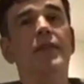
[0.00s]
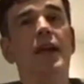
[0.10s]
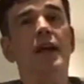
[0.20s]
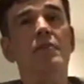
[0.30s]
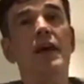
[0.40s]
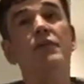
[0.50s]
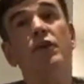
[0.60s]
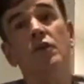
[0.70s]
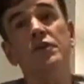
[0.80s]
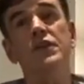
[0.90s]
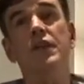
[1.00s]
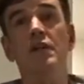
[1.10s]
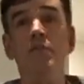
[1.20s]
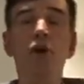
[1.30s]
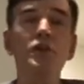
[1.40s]
And of course, the
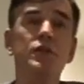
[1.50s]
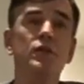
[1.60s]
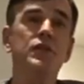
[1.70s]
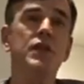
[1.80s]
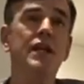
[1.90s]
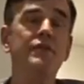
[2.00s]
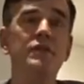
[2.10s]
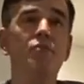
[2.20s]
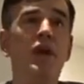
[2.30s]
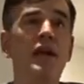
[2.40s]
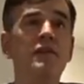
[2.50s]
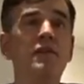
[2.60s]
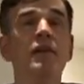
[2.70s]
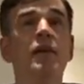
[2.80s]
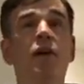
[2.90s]
commercial side of his
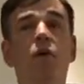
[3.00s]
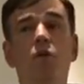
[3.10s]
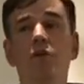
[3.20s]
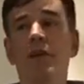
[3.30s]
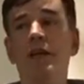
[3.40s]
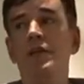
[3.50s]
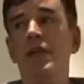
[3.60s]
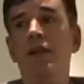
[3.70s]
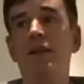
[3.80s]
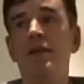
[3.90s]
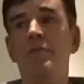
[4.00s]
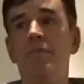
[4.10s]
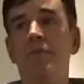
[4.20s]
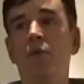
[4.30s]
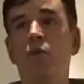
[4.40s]
brain would have been telling
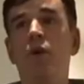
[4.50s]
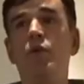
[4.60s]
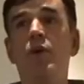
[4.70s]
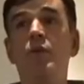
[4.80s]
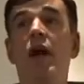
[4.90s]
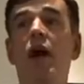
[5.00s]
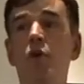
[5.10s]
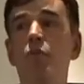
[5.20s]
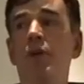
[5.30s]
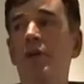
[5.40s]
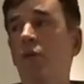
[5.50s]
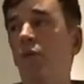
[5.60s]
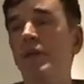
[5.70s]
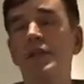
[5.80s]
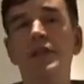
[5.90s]
him what we were hoping,
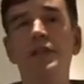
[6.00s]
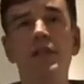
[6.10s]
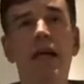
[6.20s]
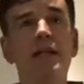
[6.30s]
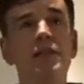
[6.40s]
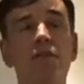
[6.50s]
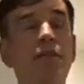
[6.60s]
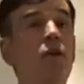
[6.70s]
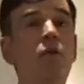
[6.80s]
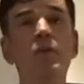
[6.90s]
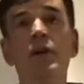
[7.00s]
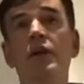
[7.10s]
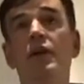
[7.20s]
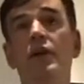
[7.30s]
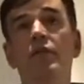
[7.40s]
which is that it's a film
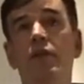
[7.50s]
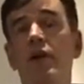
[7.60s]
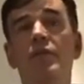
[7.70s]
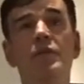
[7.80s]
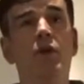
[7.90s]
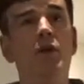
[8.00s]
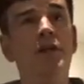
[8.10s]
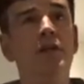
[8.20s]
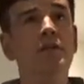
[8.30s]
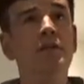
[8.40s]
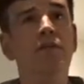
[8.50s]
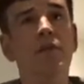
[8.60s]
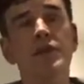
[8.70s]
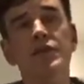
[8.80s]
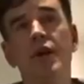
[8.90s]
for everybody.
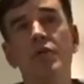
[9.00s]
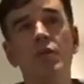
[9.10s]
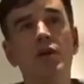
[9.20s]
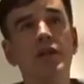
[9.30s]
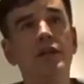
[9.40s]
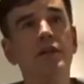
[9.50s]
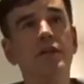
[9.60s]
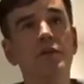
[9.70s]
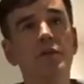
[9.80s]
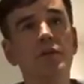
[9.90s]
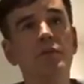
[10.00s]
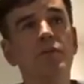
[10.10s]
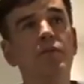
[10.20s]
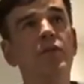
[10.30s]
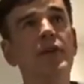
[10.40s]
There's nobody who will
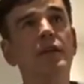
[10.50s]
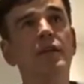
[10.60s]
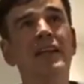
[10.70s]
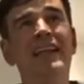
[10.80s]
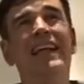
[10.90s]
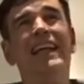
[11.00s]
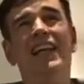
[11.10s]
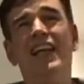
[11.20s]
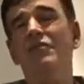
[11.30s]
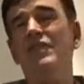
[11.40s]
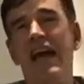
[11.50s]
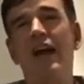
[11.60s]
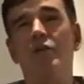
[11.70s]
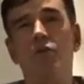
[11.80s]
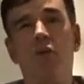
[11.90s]
feel left
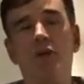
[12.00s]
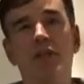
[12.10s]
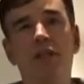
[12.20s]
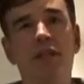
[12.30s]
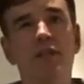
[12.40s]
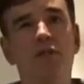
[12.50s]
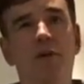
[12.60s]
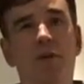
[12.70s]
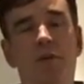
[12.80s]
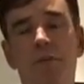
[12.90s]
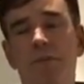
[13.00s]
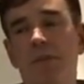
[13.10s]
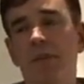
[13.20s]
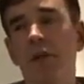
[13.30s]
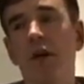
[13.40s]
out watching this film.
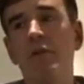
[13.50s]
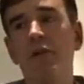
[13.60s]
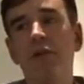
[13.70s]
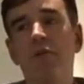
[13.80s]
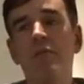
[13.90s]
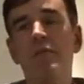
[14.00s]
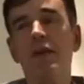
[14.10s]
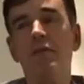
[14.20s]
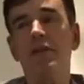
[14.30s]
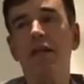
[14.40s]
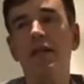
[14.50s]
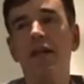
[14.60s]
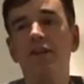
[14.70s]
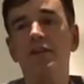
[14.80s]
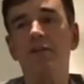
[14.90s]
Nobody who won't be able to
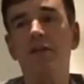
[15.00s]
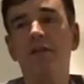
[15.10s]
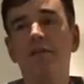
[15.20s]
connect to it.